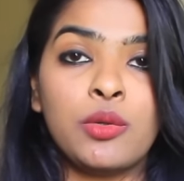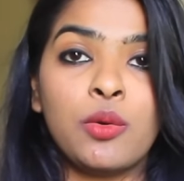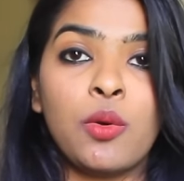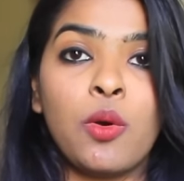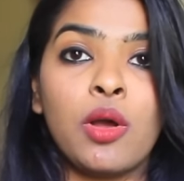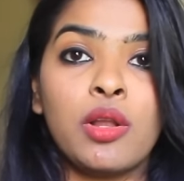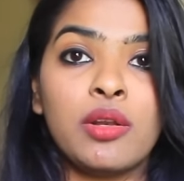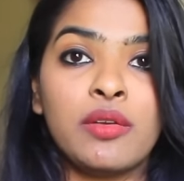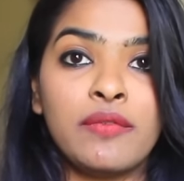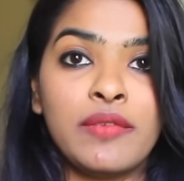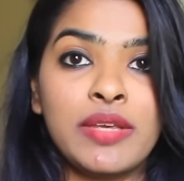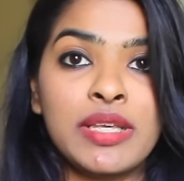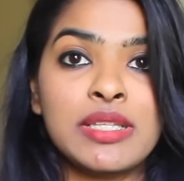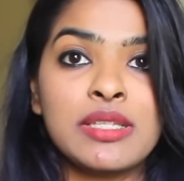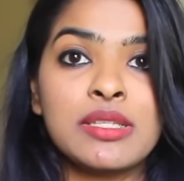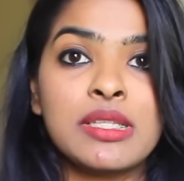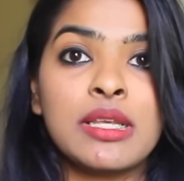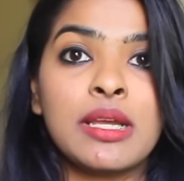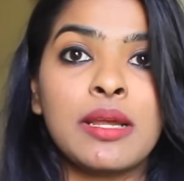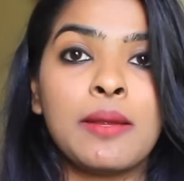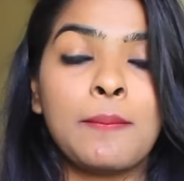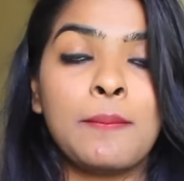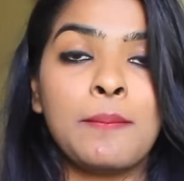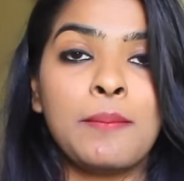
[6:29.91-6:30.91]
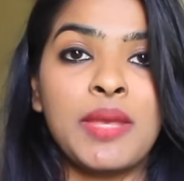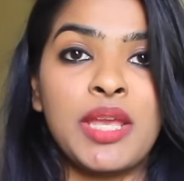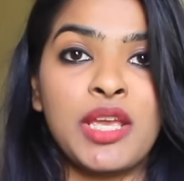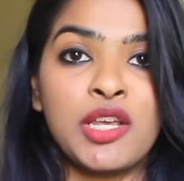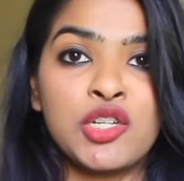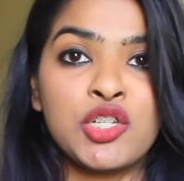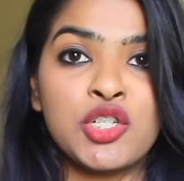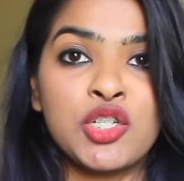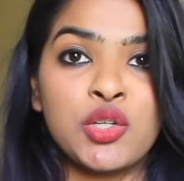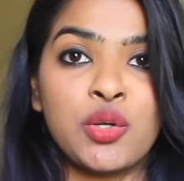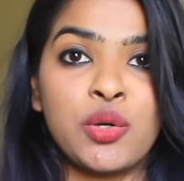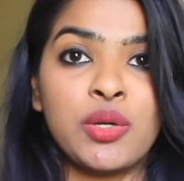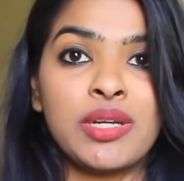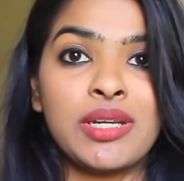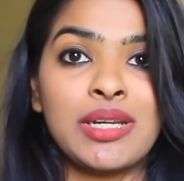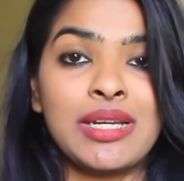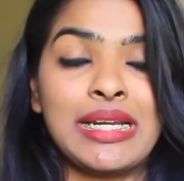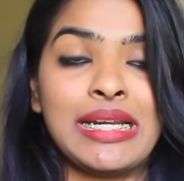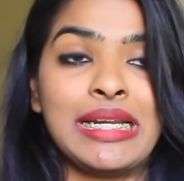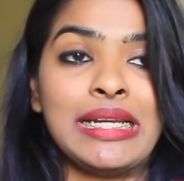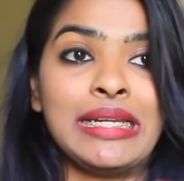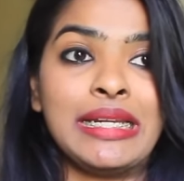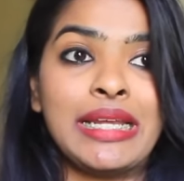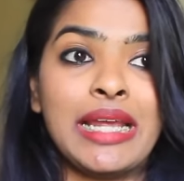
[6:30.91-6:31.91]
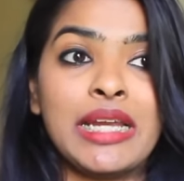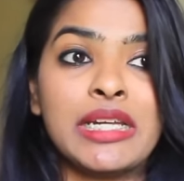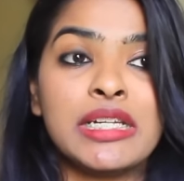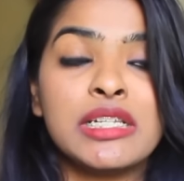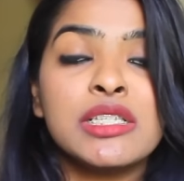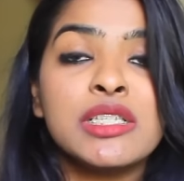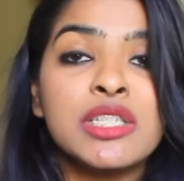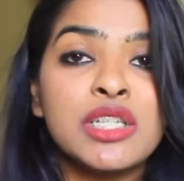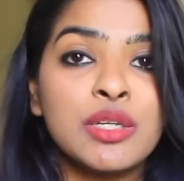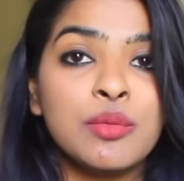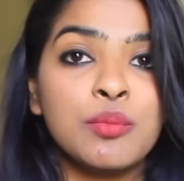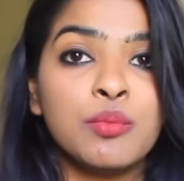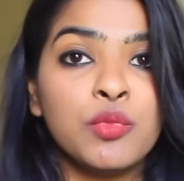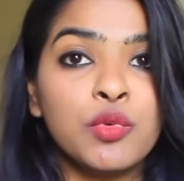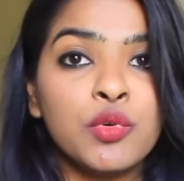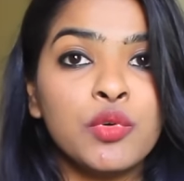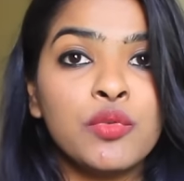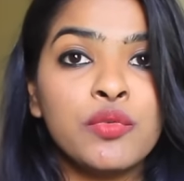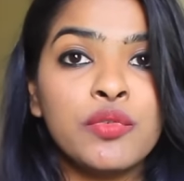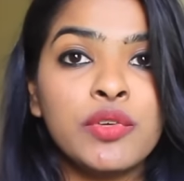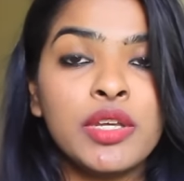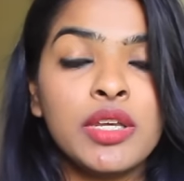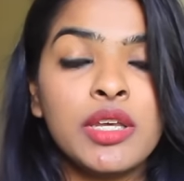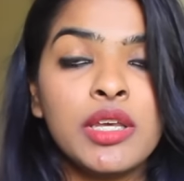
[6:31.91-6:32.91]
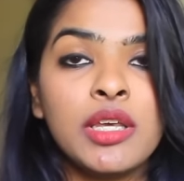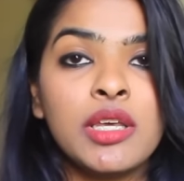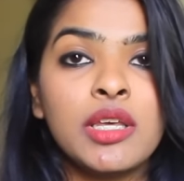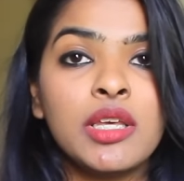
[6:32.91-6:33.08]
You always make sure it gets removed.